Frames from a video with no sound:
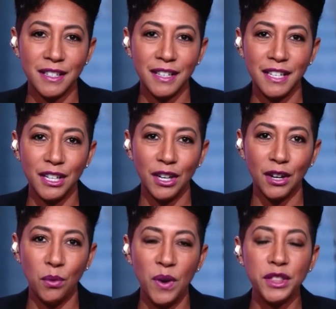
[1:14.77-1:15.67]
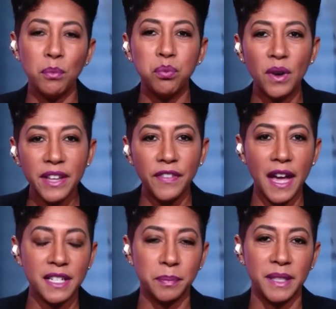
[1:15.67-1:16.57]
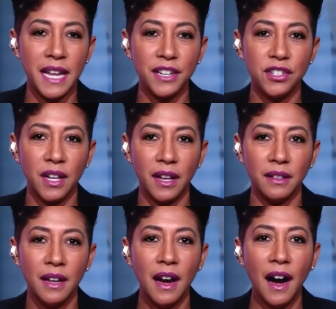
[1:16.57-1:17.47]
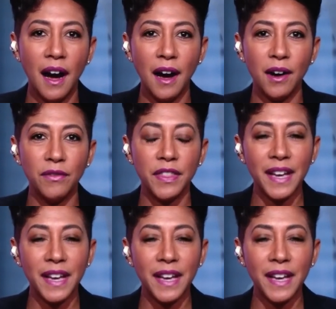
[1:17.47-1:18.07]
here with a brief explanation of the